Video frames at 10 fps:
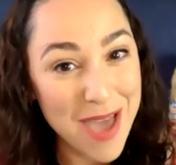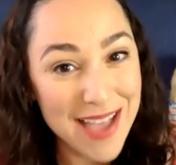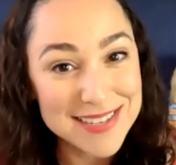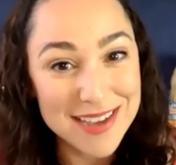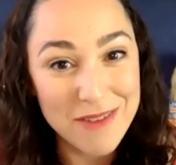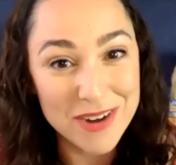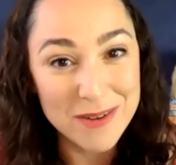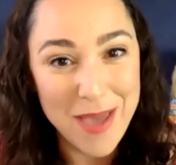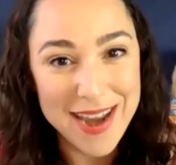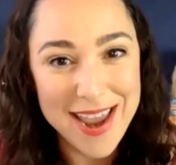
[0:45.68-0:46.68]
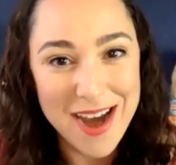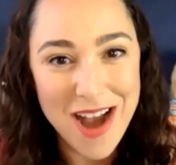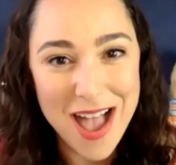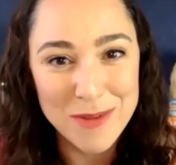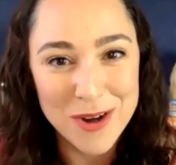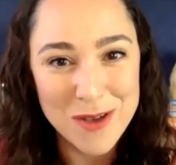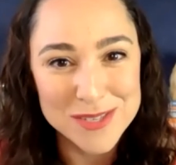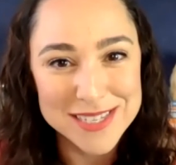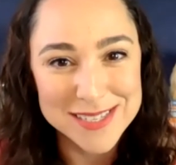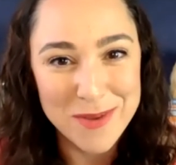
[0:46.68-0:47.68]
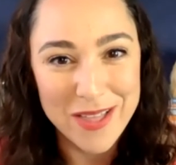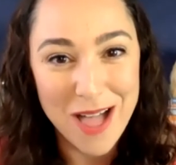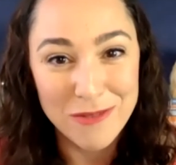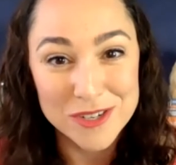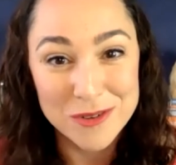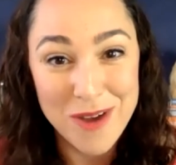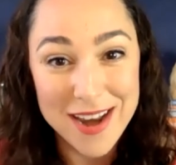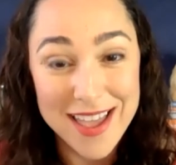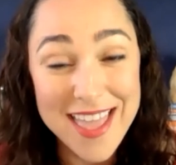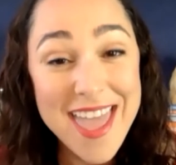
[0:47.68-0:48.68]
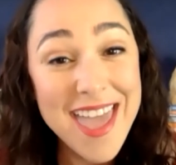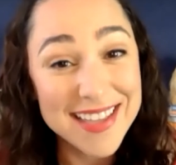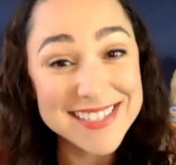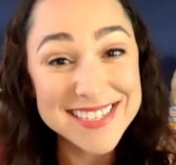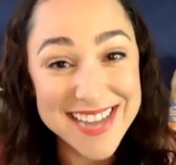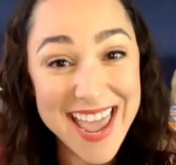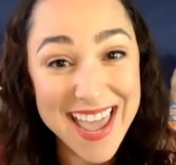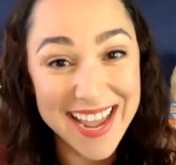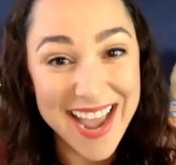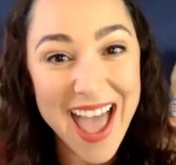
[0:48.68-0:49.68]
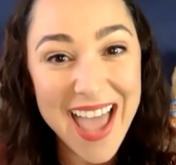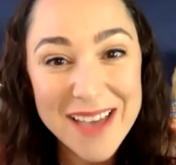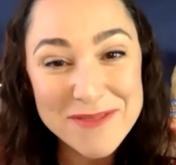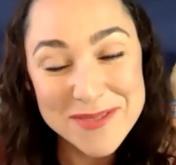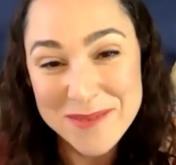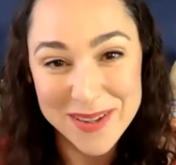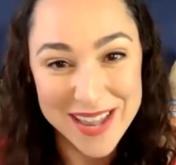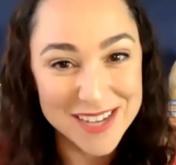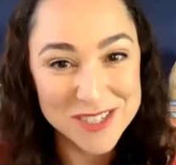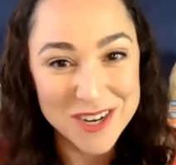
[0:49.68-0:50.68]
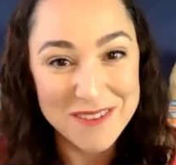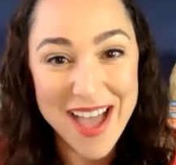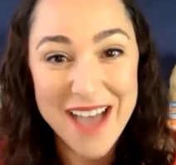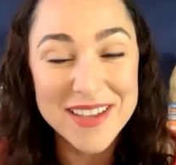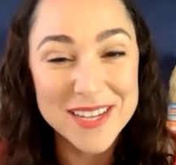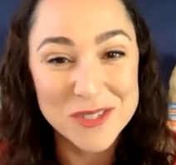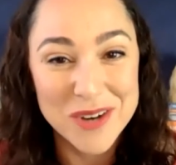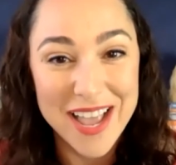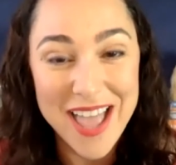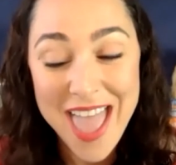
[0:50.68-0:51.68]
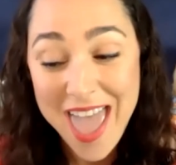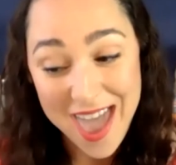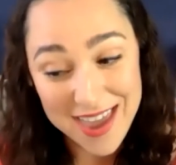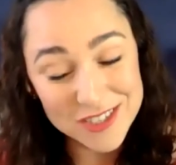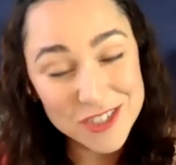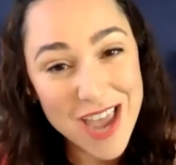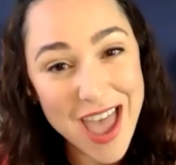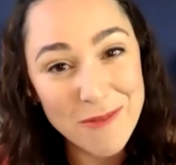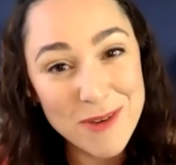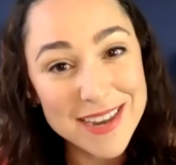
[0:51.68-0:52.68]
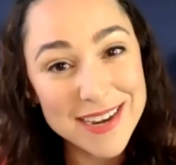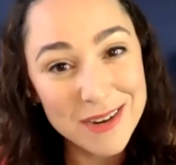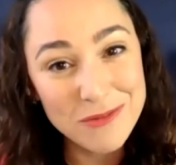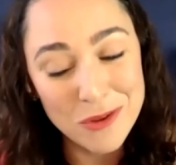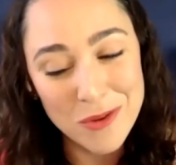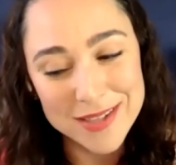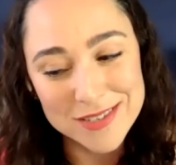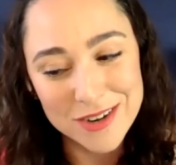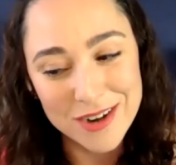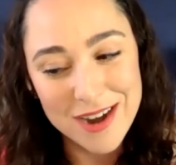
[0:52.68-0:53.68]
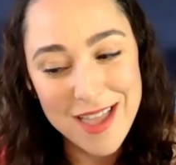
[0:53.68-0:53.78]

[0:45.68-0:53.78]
back to Covered in Pet Hair. I'm your host, Isabel Alvarez-Arata, and today I have the pleasure of having a drink and a chat with an influencer,